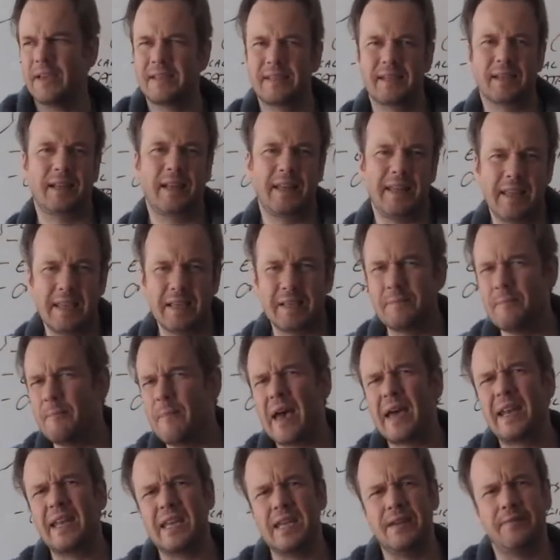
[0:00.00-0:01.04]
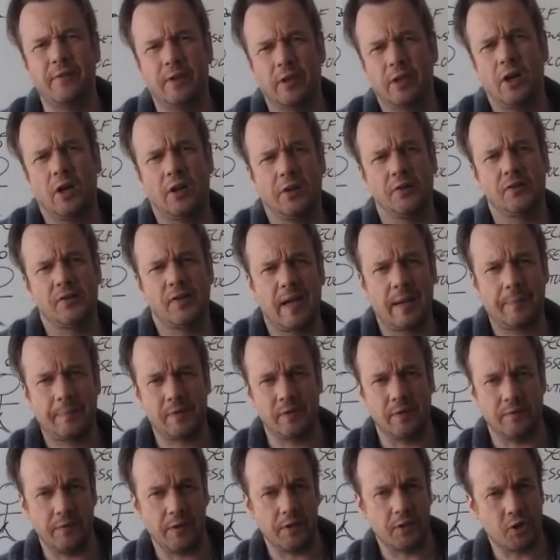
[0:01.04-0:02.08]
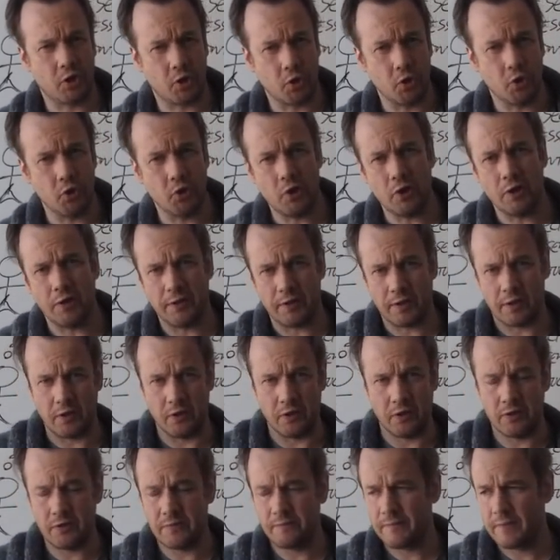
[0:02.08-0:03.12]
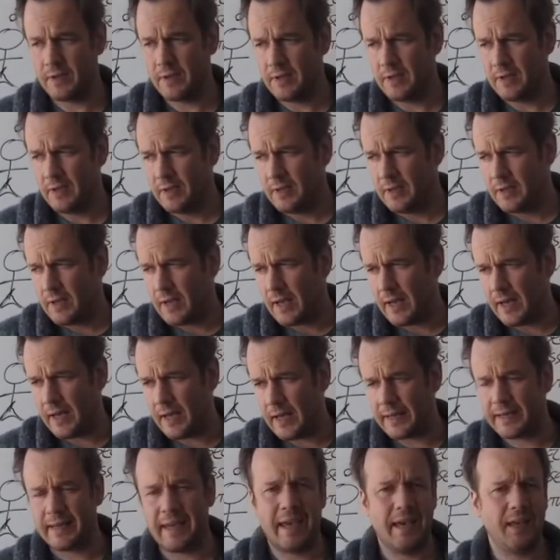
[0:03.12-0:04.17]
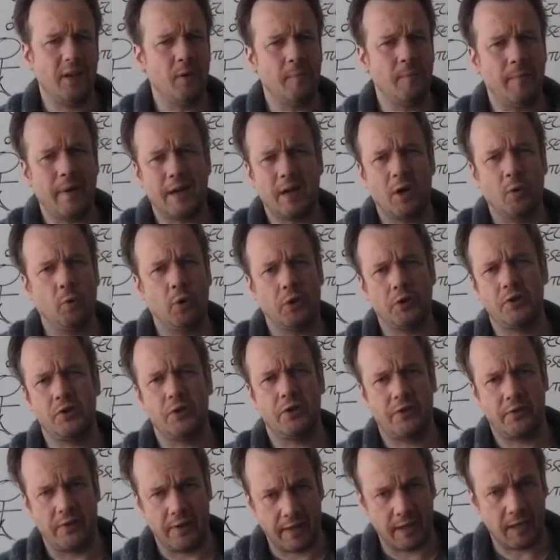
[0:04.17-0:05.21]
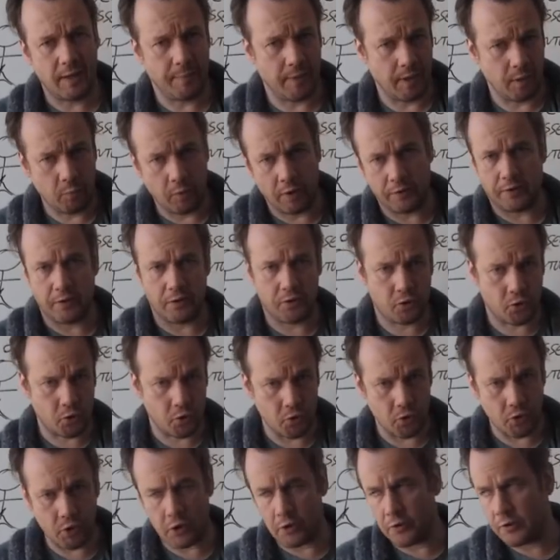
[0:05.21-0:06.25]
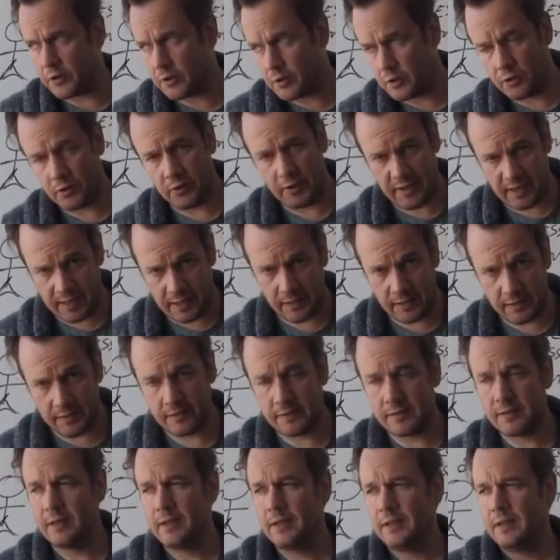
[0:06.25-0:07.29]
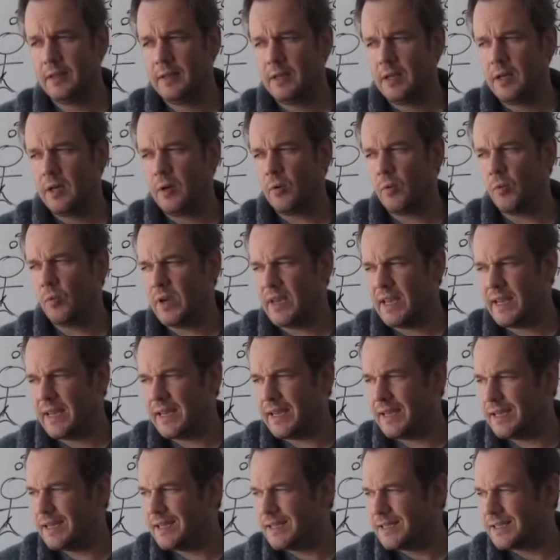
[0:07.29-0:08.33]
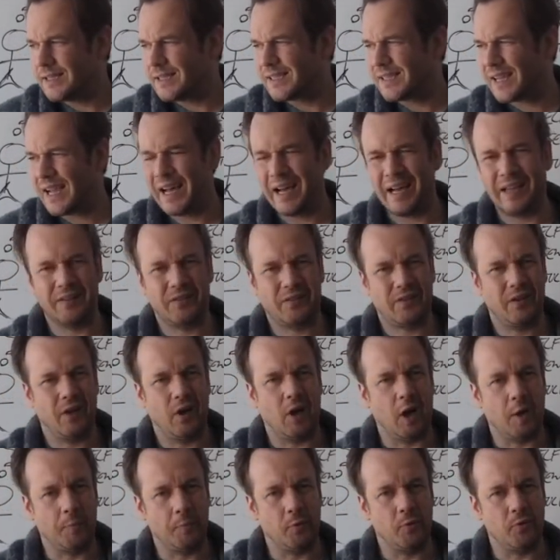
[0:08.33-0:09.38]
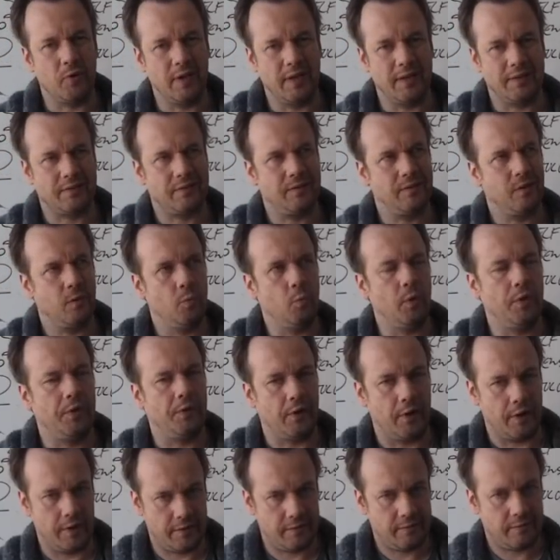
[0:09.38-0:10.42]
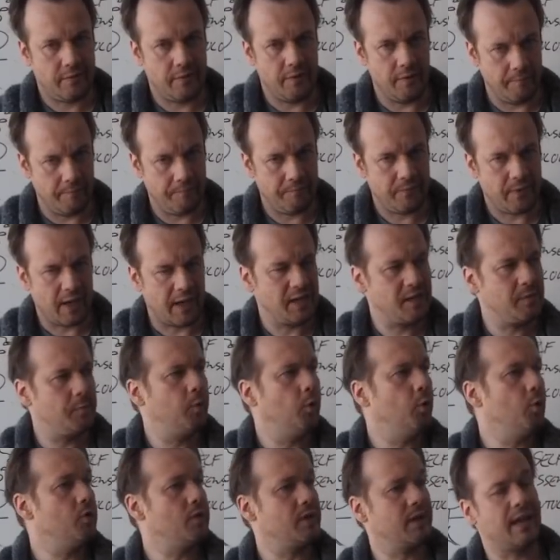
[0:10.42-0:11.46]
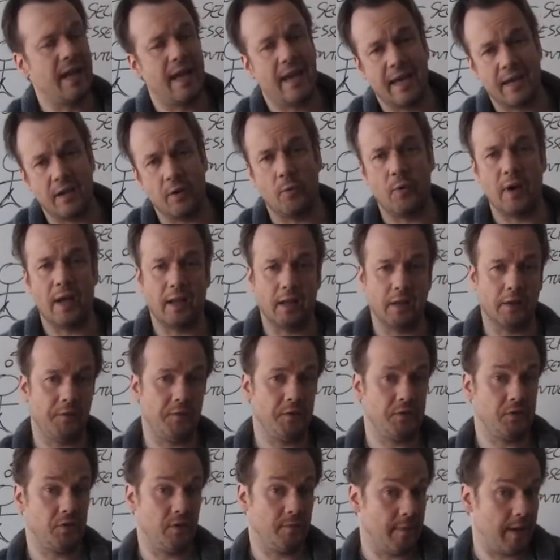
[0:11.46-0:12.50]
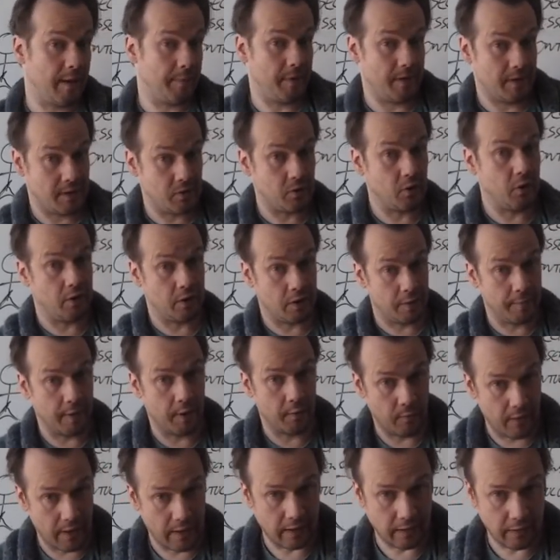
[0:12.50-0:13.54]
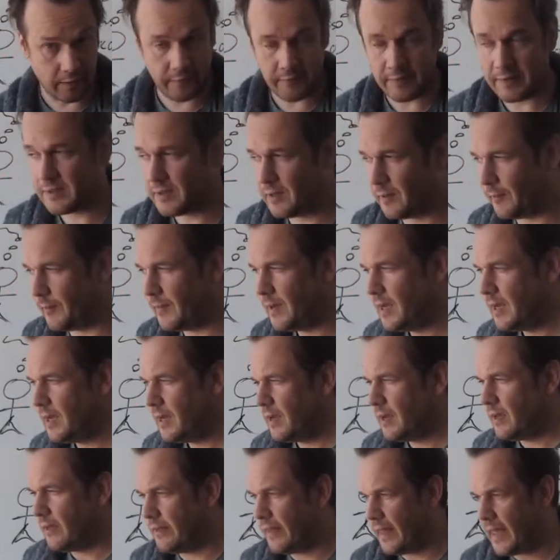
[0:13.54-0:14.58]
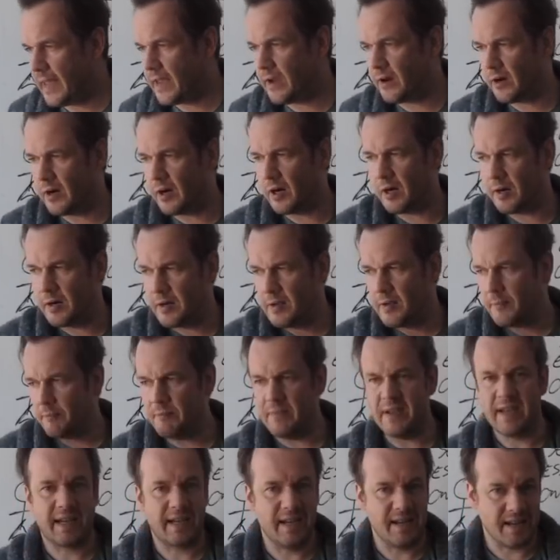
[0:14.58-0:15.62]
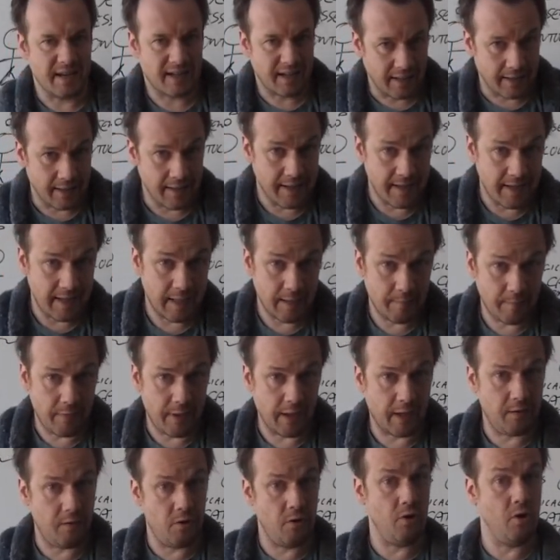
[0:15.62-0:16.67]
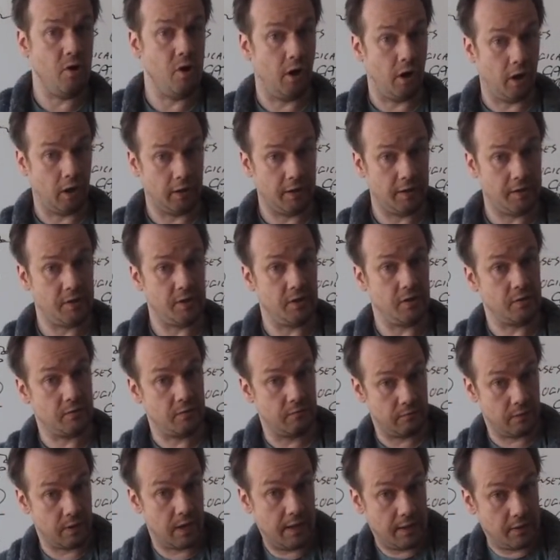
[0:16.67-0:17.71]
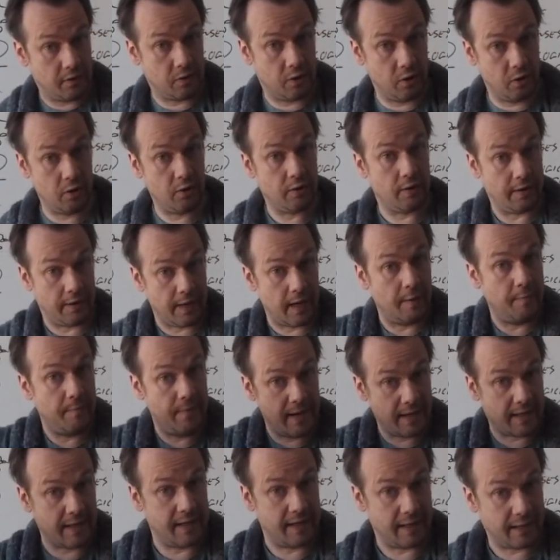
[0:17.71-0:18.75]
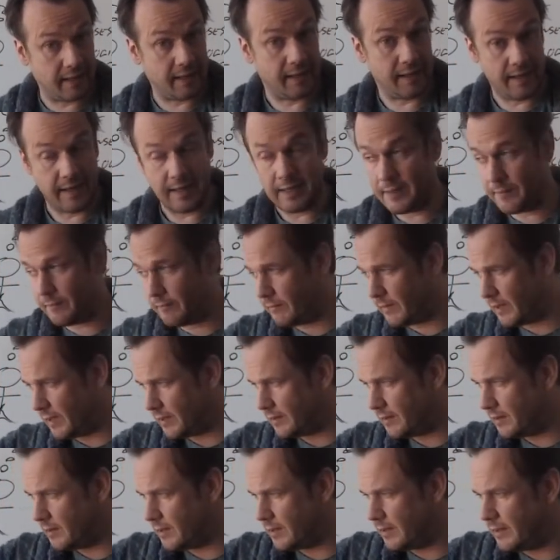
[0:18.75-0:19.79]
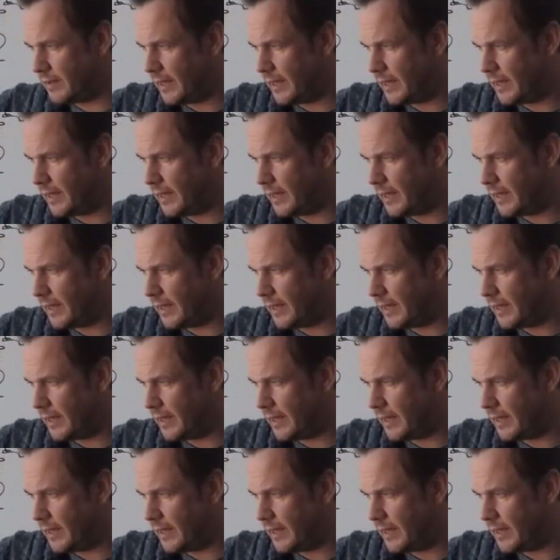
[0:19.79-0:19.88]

basically these medieval concepts of the true and the good. Again, no matter what you think about what the true or the good is, we can't operate without them. I suppose, again, a relativist who maybe is talking about relativism, they are making a claim that knowledge is good, that they're making a claim that